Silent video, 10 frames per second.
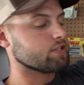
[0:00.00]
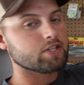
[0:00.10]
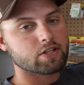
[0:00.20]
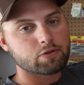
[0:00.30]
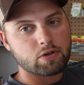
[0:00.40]
can
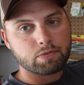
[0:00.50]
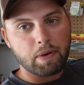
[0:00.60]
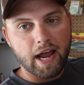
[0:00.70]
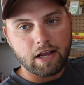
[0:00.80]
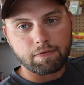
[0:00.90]
see, this one's
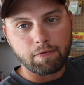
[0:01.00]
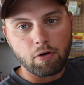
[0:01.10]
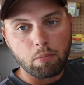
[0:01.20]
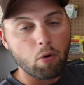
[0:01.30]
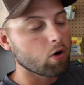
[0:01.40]
packed
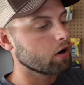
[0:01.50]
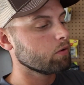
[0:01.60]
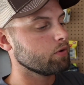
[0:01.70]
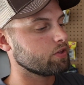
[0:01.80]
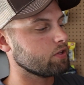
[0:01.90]
full
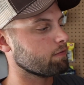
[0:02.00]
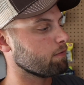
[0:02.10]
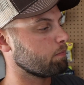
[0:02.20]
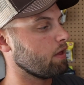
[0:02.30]
more with different